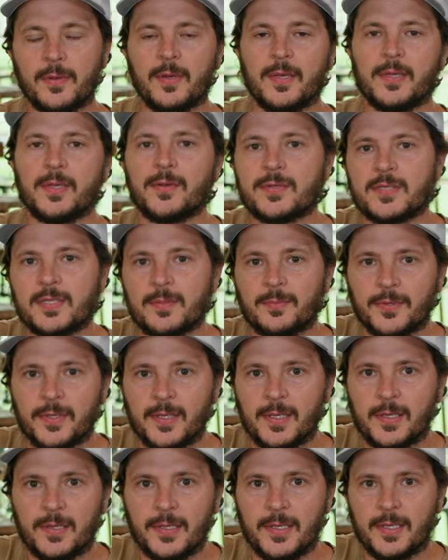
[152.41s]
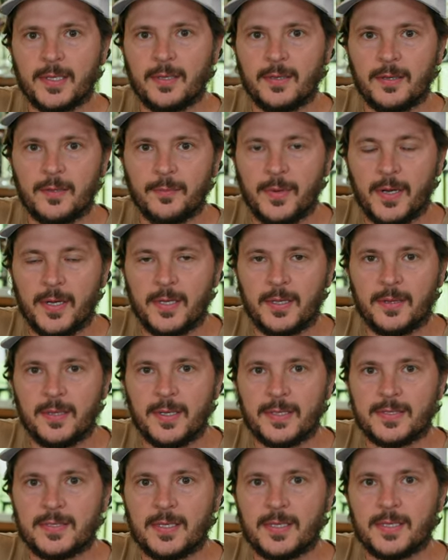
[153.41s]
and you simply click the button
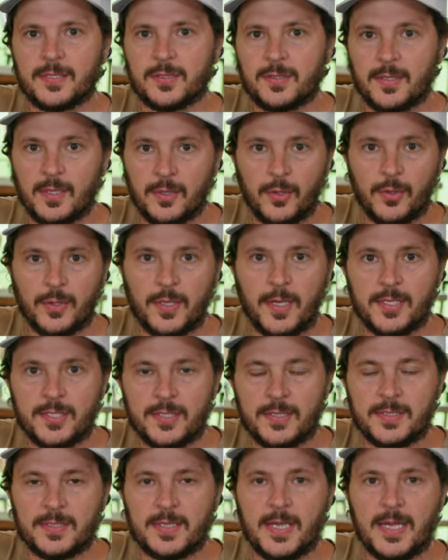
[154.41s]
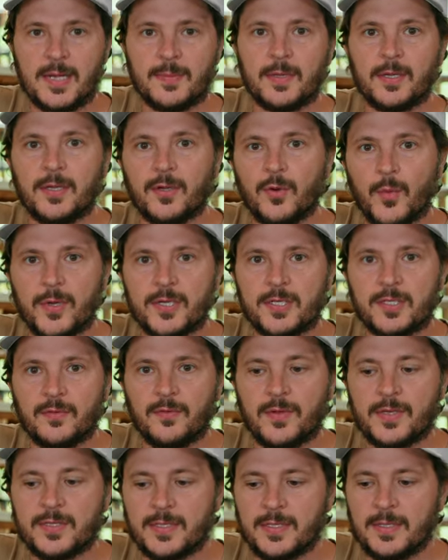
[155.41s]
that says the location's name that you wish to
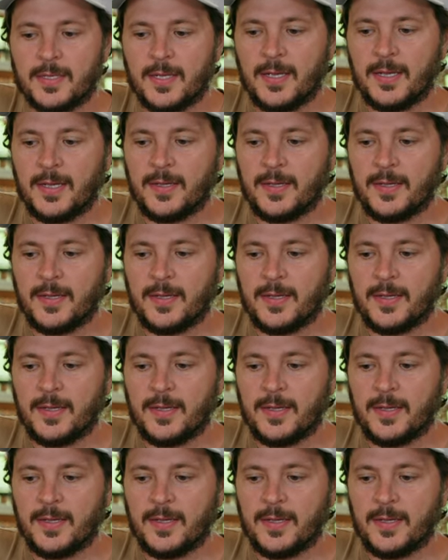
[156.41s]
visit